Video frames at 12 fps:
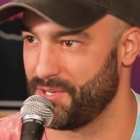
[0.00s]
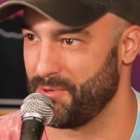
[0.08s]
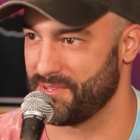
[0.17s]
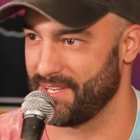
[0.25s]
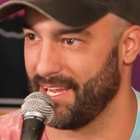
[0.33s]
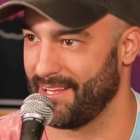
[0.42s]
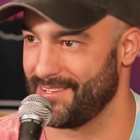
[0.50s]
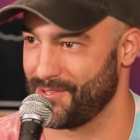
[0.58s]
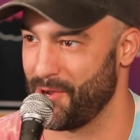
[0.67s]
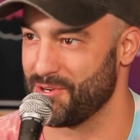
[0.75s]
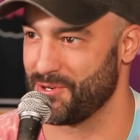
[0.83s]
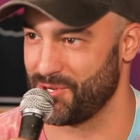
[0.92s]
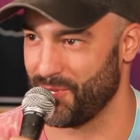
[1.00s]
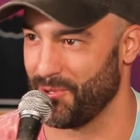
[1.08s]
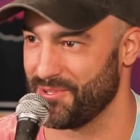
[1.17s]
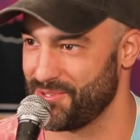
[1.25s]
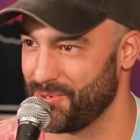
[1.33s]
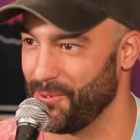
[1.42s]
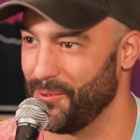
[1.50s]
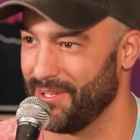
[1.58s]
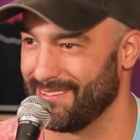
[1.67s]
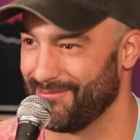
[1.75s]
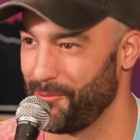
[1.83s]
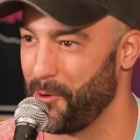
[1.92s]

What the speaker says: She was like, as long as you're still in school and